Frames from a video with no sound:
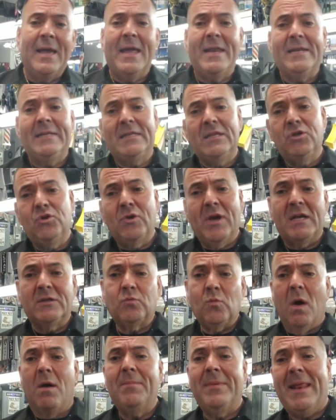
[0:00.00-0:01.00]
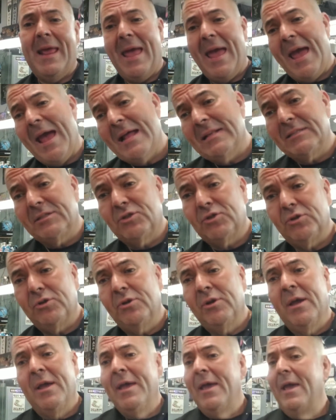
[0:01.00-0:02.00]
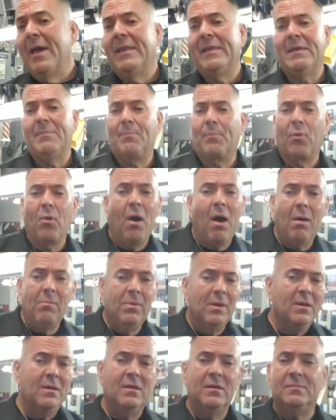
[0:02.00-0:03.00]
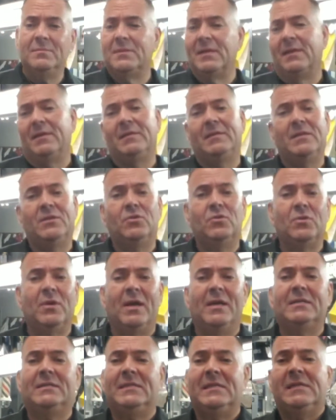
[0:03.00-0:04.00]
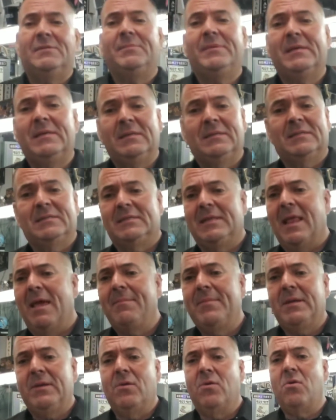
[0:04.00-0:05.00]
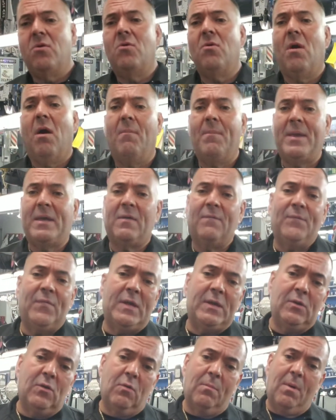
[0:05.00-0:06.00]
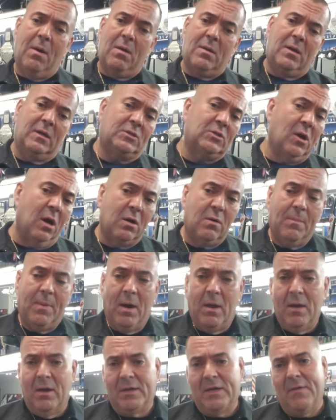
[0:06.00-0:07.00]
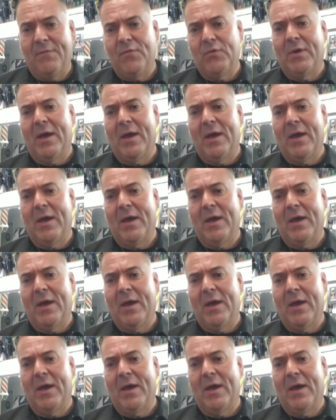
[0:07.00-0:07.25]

anything you guys want me to answer, any problems, anything you guys need me, just let me know. I'll make a video about it. I'll talk about it. I'll give you